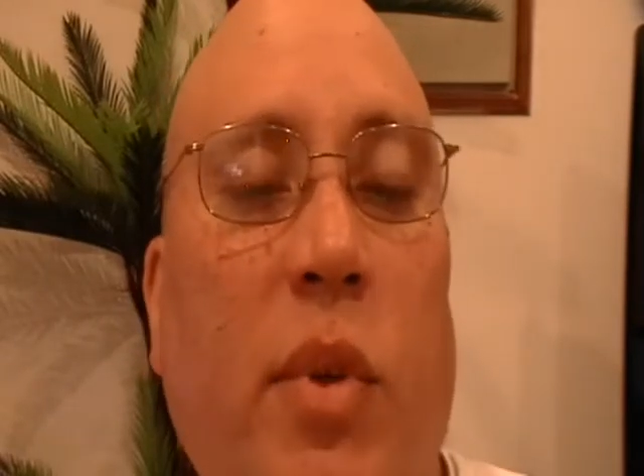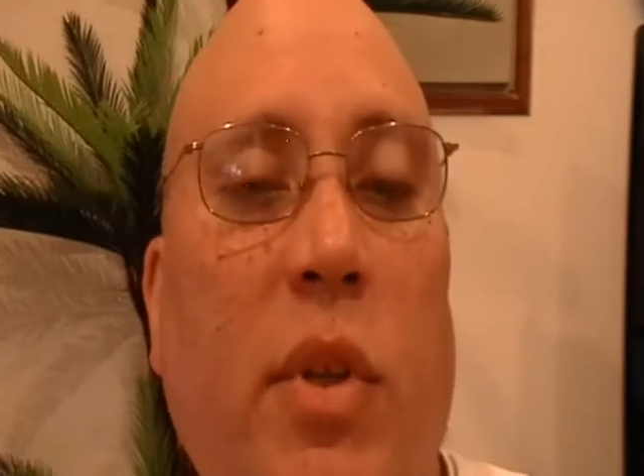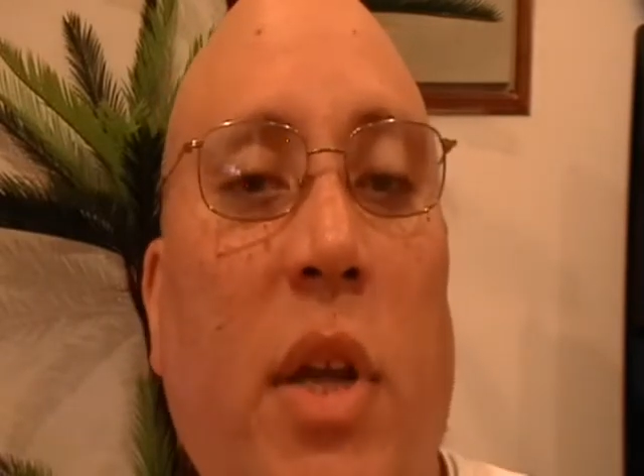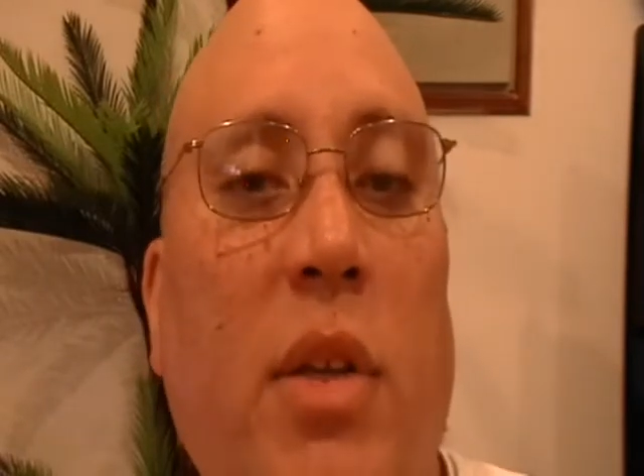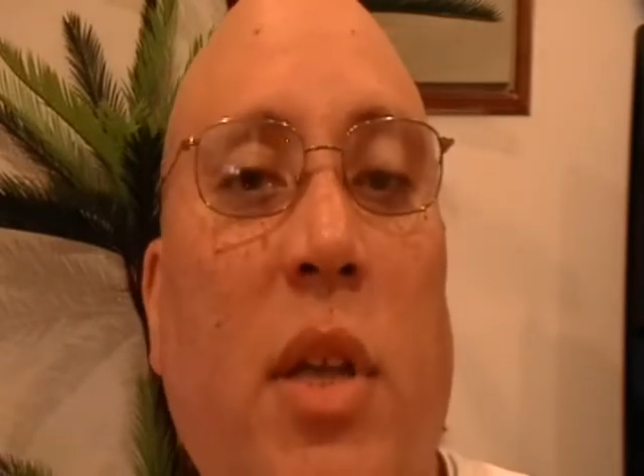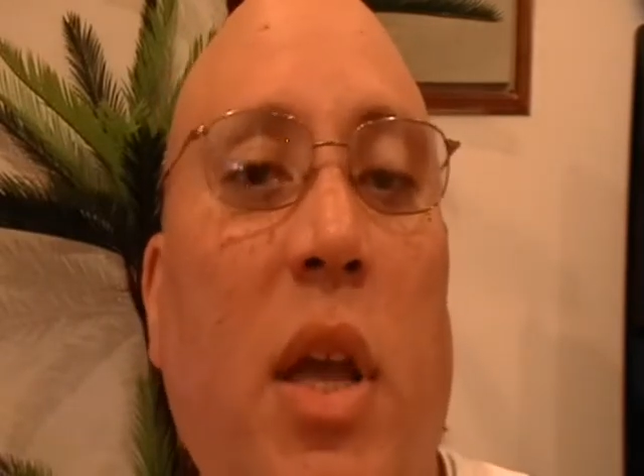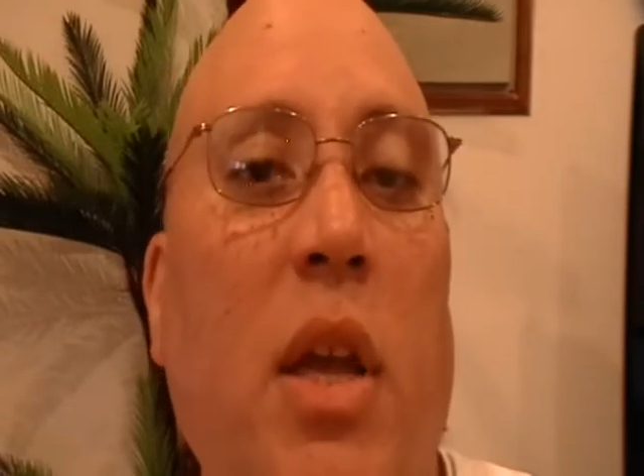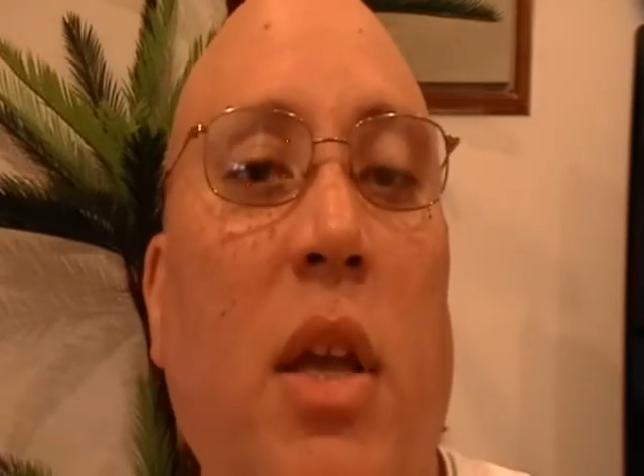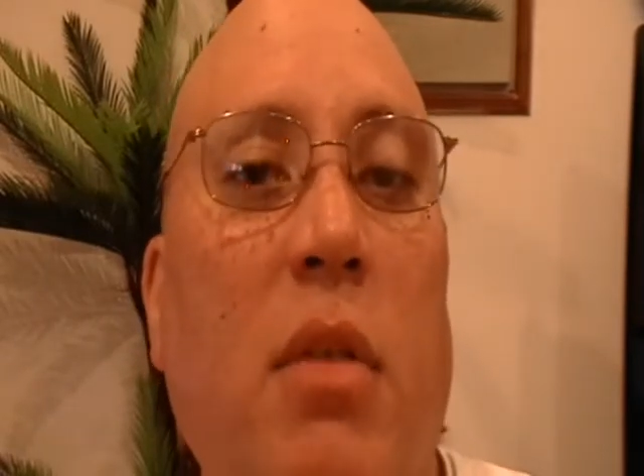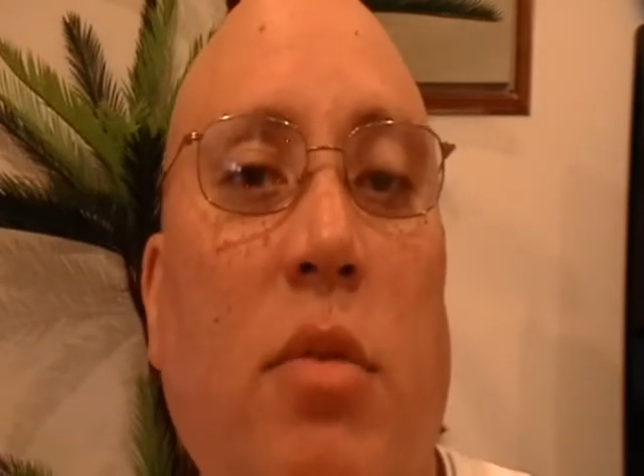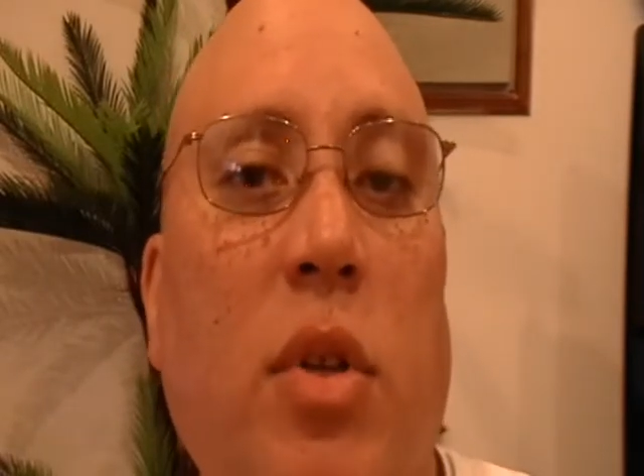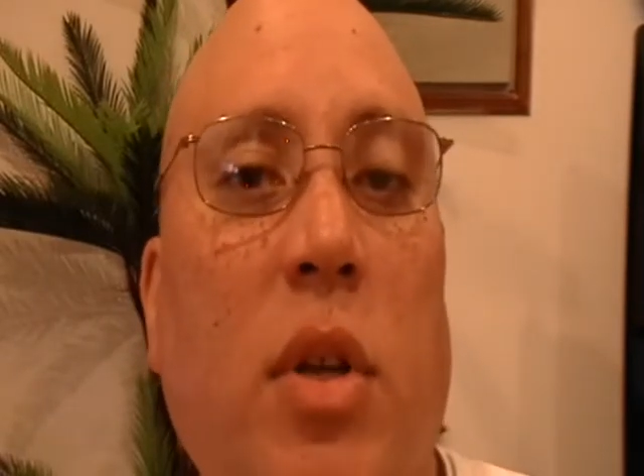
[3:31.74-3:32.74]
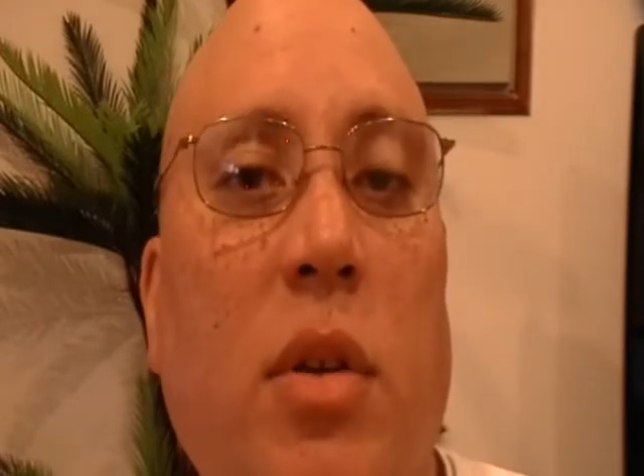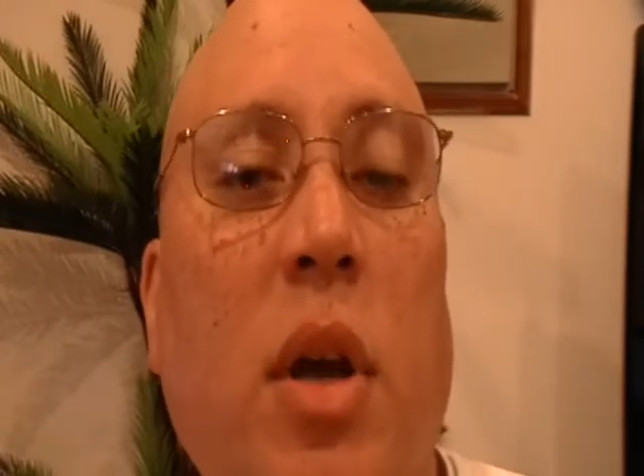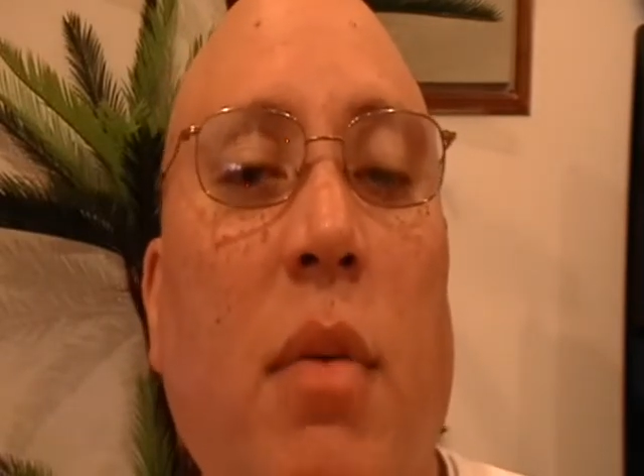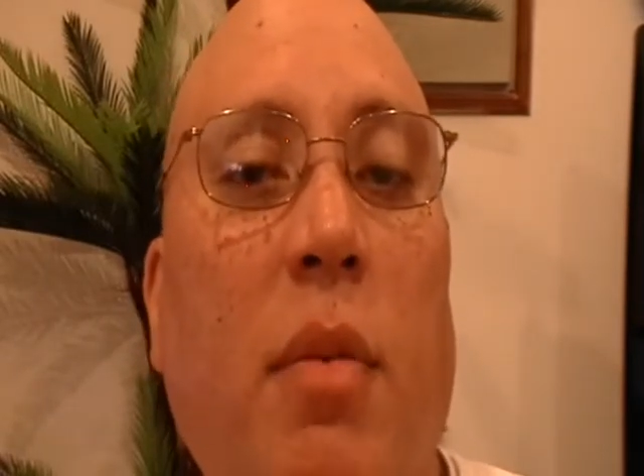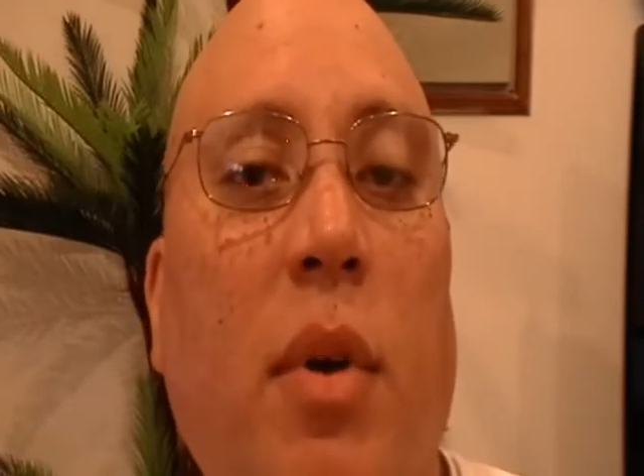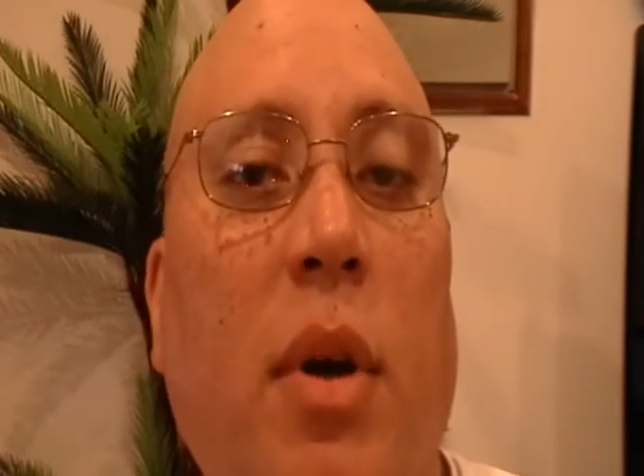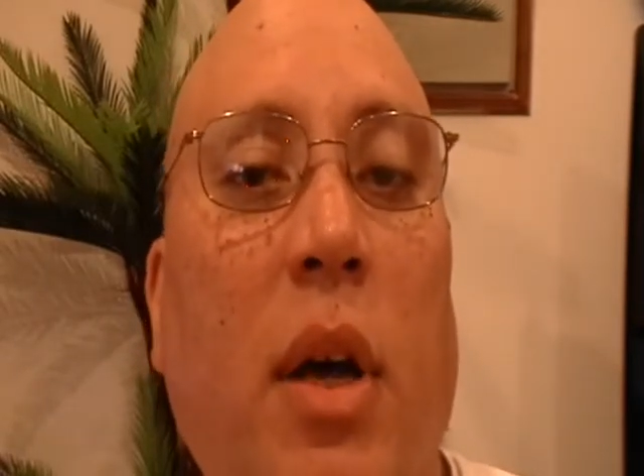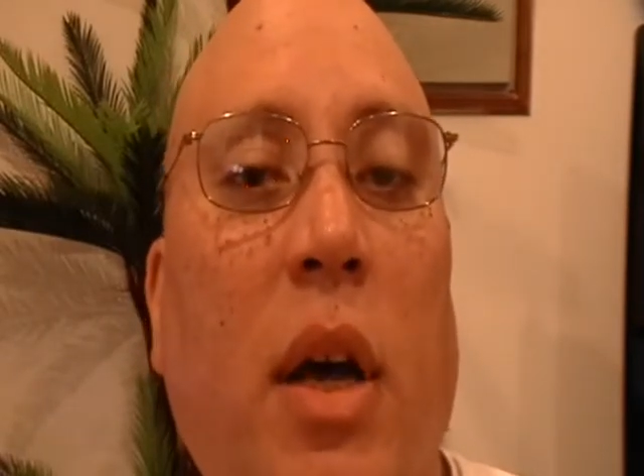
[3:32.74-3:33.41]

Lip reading: they saying he was a double,